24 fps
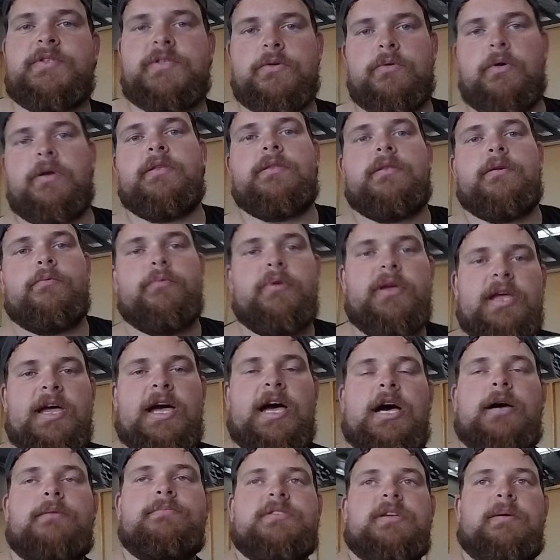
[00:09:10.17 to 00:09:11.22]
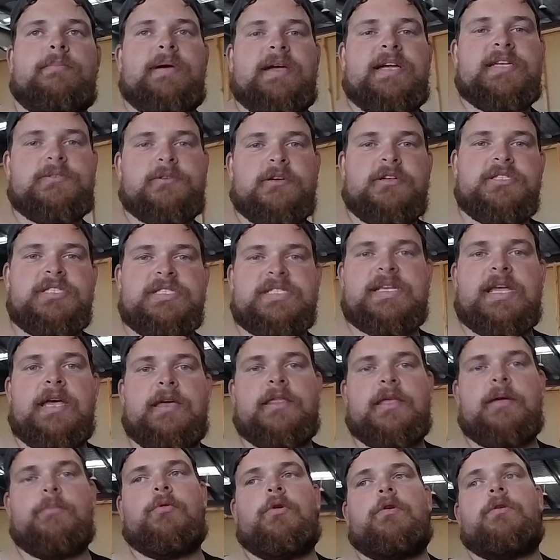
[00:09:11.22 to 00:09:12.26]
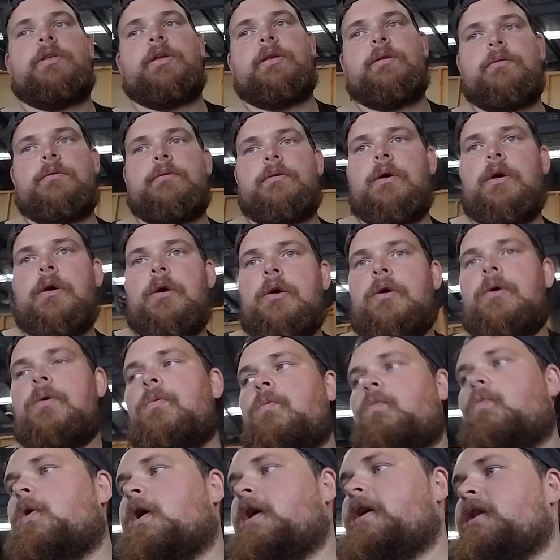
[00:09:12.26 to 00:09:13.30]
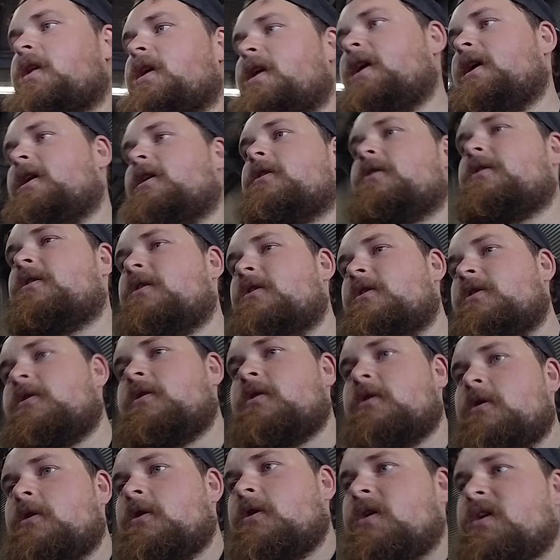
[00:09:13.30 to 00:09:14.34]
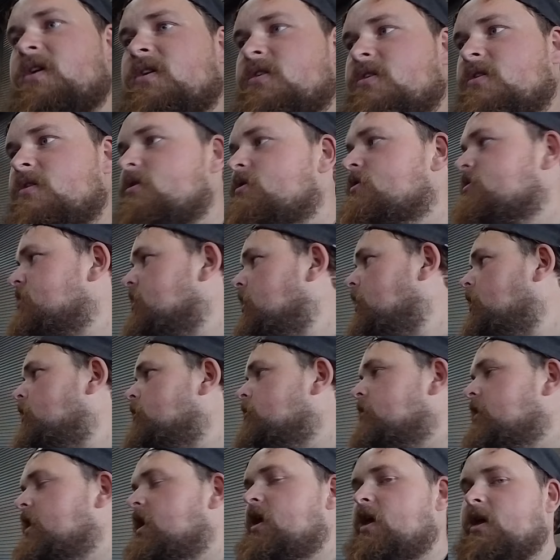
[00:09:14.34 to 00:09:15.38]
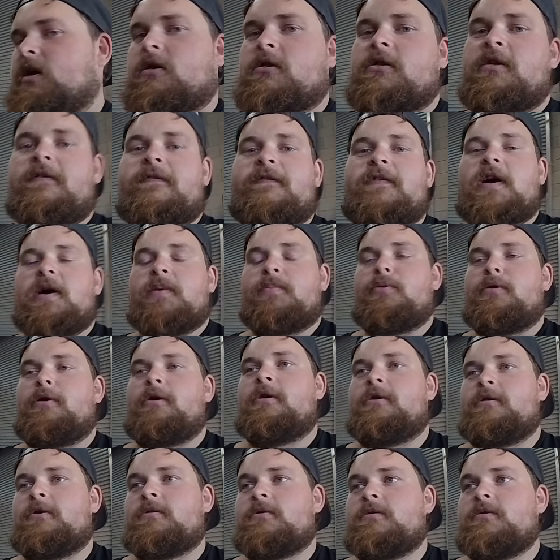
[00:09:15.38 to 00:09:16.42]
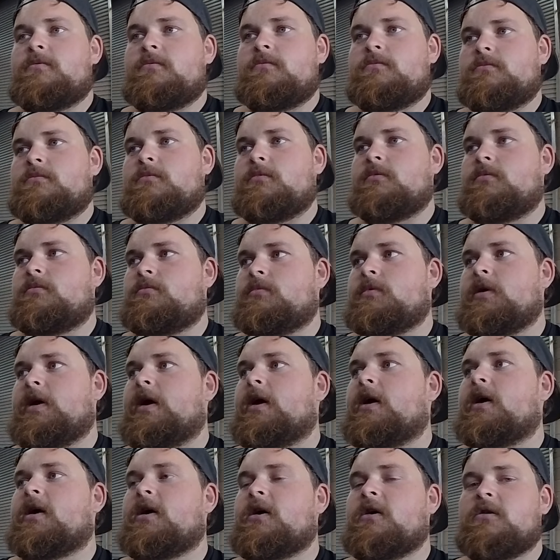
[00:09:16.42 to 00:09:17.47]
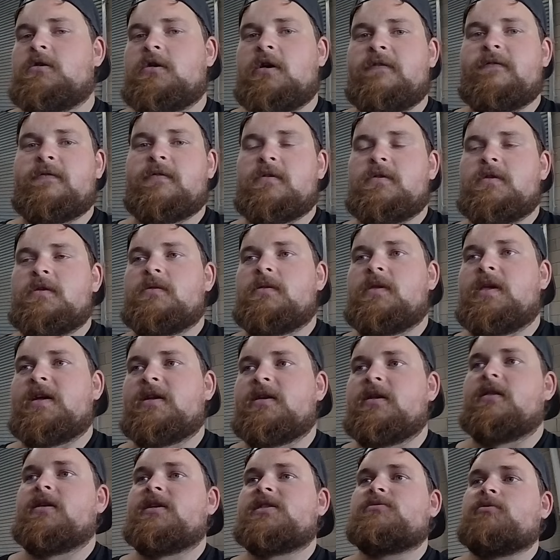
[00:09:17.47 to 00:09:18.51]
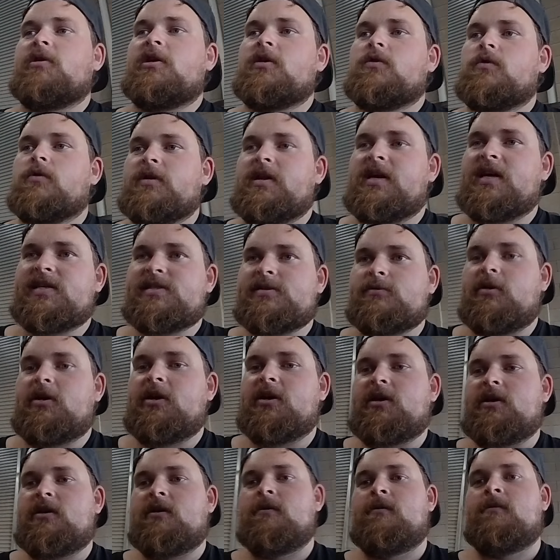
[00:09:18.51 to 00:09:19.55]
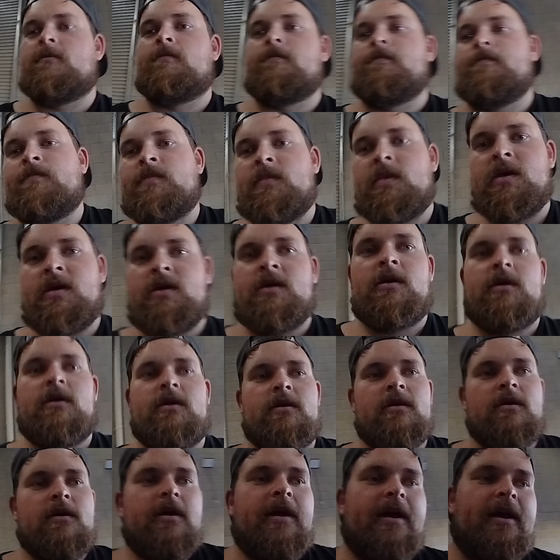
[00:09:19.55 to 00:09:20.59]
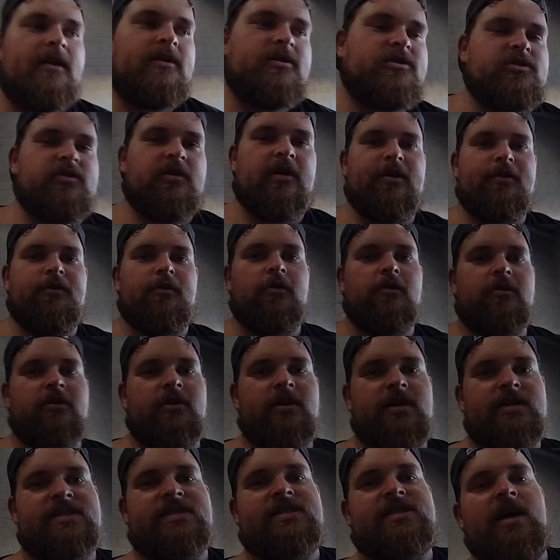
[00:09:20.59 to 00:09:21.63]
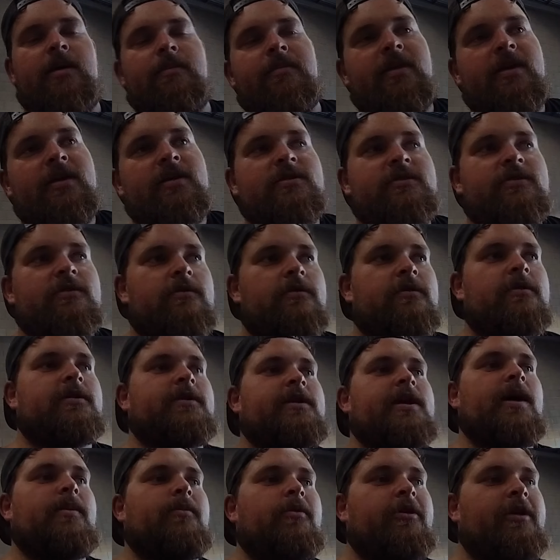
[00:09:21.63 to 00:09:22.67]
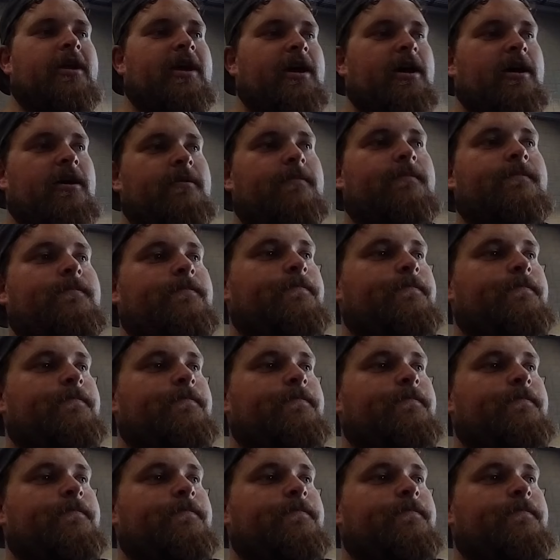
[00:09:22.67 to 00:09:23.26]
doing the rear arms, I may as well just get them all in one hit. So I'll hit Cliff up hopefully the end of this week or next week and try and organise something to come on out.